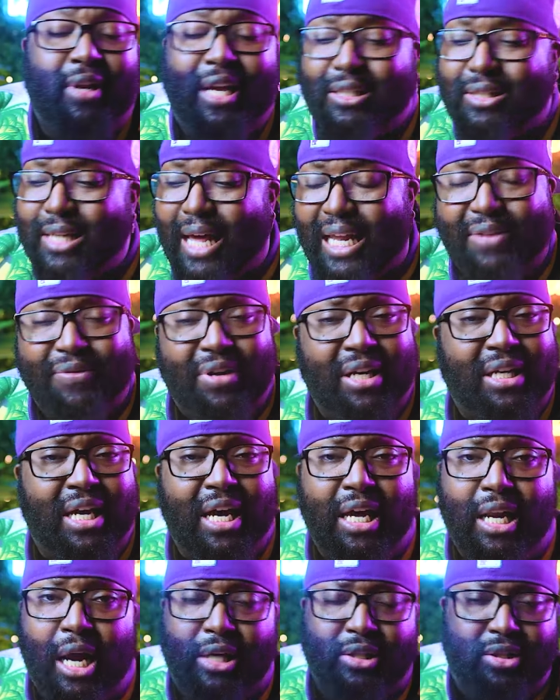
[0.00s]
let's not even
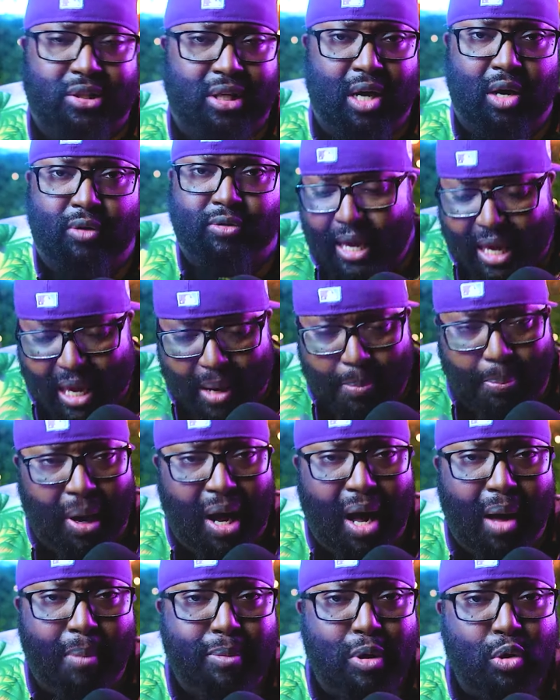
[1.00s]
kid ourselves. Hip
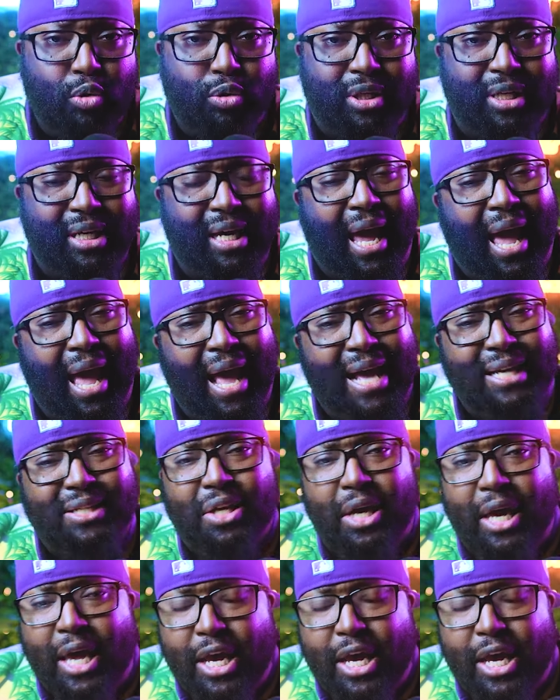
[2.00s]
hop music has a